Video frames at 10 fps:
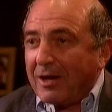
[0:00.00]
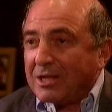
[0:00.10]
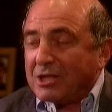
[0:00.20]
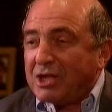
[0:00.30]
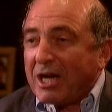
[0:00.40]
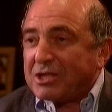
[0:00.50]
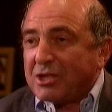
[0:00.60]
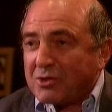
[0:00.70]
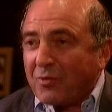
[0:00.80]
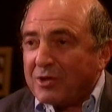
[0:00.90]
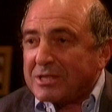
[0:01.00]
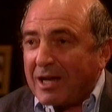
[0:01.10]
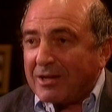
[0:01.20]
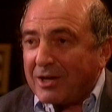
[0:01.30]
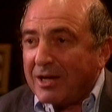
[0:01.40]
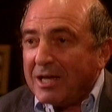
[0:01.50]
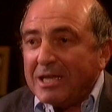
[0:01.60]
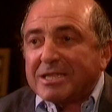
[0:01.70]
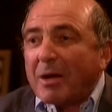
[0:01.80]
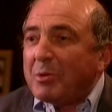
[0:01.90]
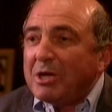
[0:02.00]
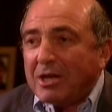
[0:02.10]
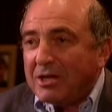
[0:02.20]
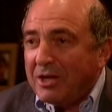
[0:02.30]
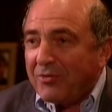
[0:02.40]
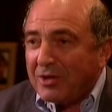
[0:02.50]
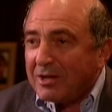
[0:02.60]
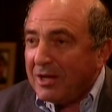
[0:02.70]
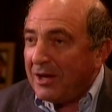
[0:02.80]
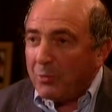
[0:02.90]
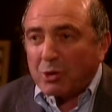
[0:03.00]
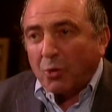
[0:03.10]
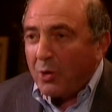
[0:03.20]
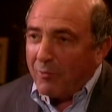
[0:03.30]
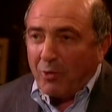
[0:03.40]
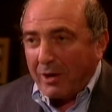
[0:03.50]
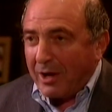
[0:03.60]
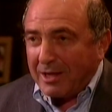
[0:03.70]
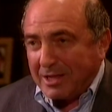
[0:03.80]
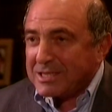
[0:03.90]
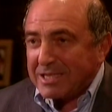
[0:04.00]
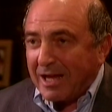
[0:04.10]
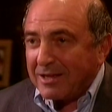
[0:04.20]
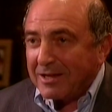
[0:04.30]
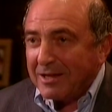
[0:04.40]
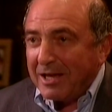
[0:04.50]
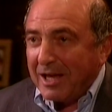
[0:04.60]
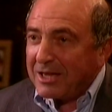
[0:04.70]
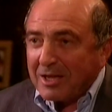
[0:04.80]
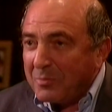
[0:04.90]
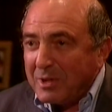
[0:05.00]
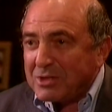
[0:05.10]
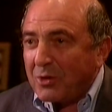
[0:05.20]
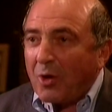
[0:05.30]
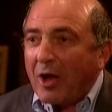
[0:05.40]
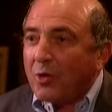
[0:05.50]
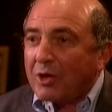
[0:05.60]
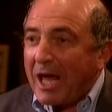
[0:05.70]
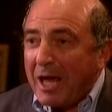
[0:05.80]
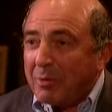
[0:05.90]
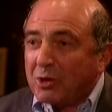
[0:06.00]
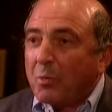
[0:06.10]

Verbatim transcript: justice of this country is completely different what Lugovoy understand. And it means that you are not able to